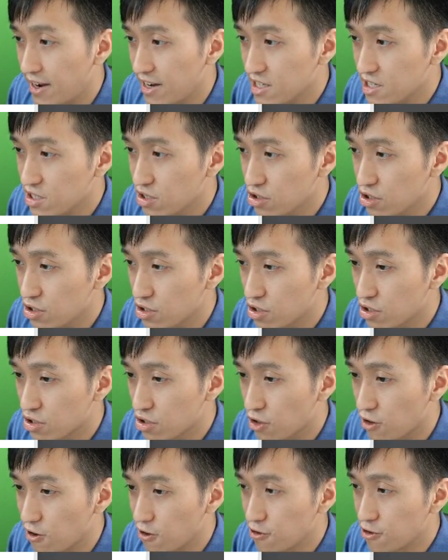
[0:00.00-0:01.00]
it's gonna
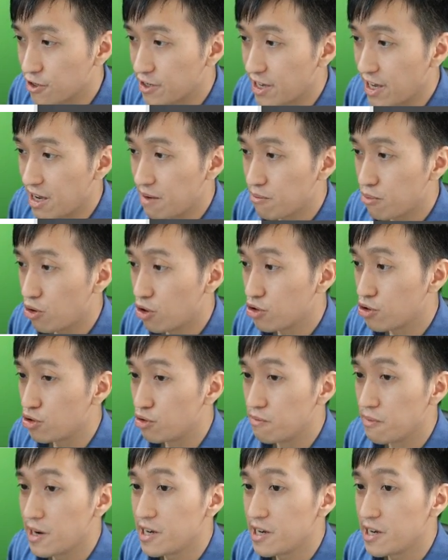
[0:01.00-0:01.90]
turn the Game Boy to